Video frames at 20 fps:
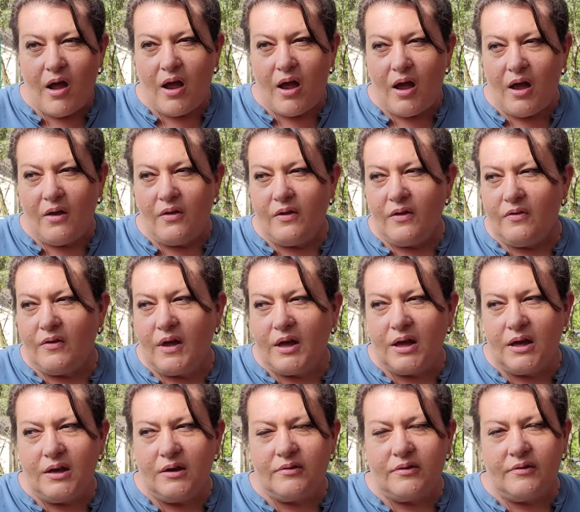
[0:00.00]
And then they
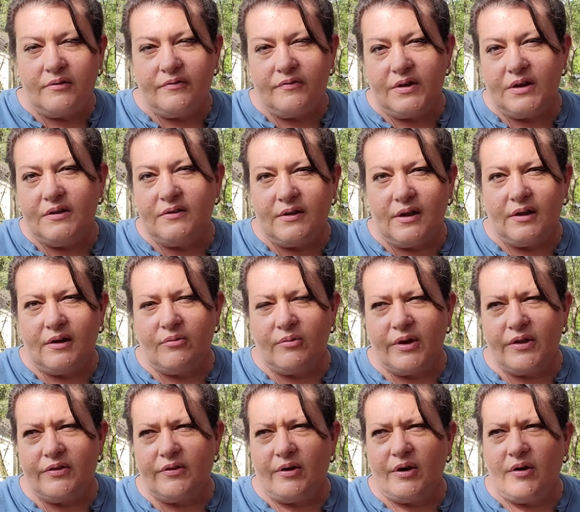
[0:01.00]
eat the feed that we
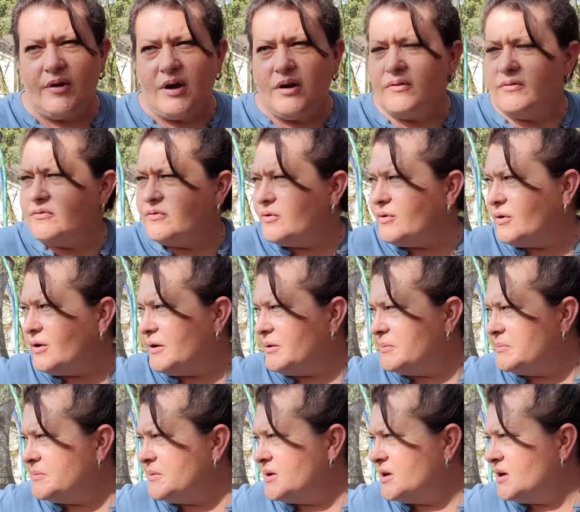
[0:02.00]
throw out for
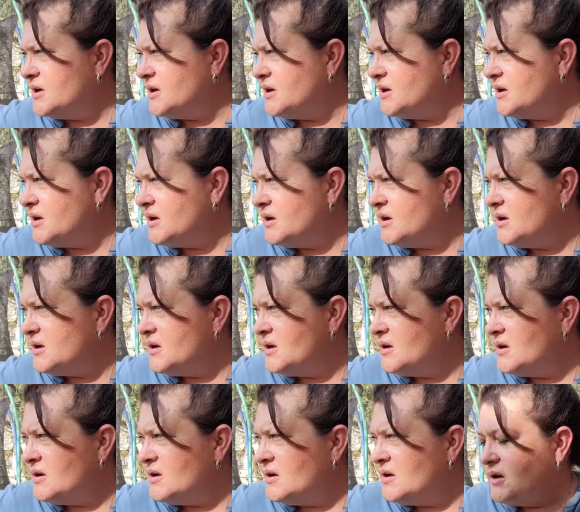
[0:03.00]
them.
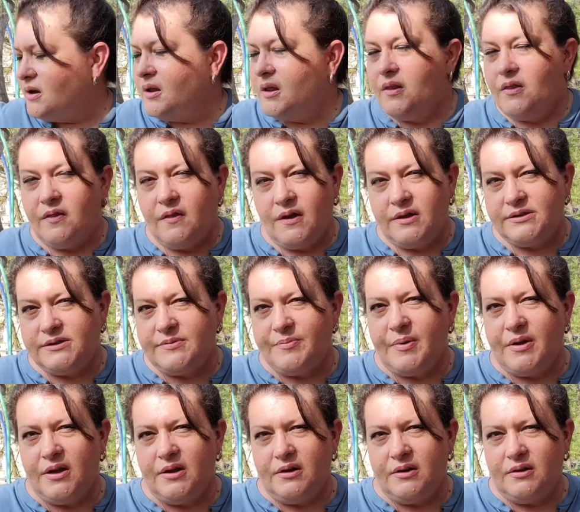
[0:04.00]
They
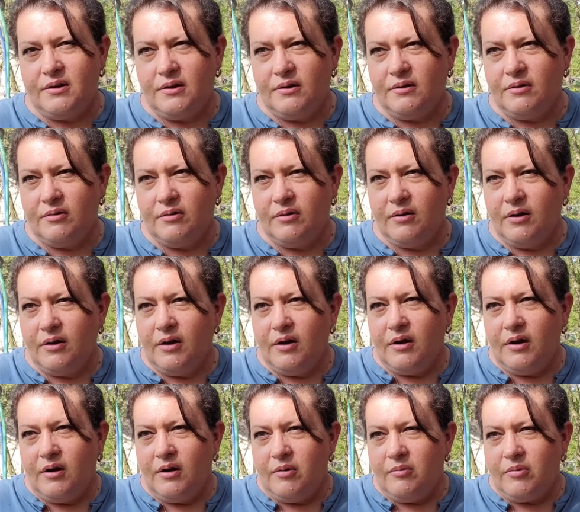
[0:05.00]
spend
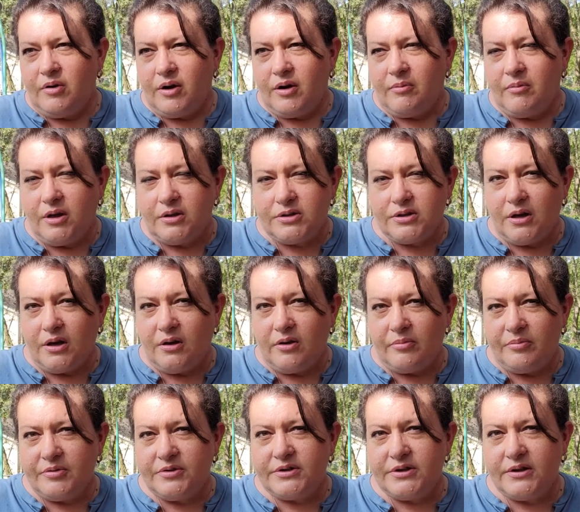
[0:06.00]
pretty much
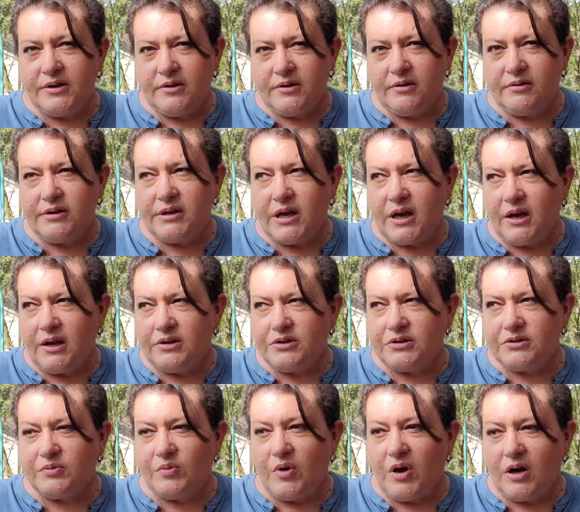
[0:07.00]
100% of their day
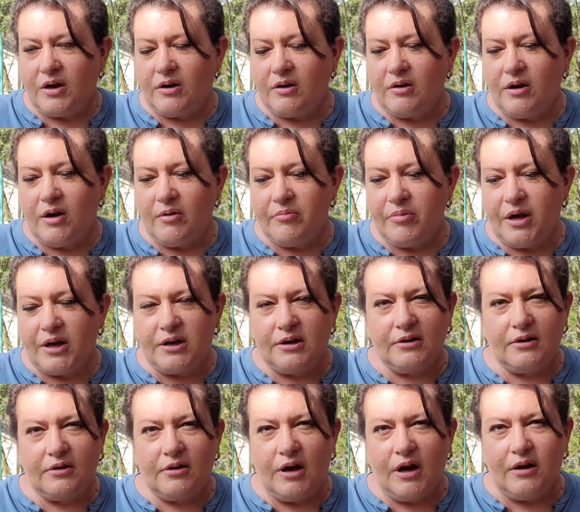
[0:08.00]
just walking around pecking the
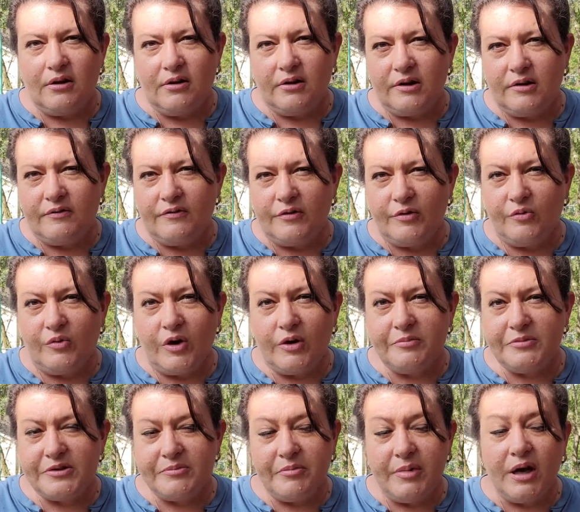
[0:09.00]
ground looking for
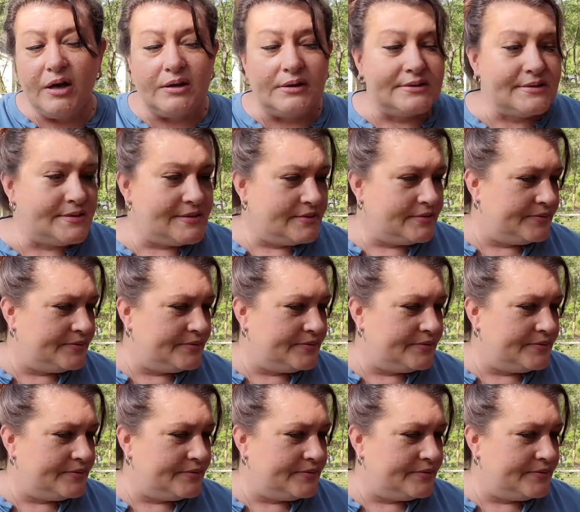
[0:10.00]
worms and bugs.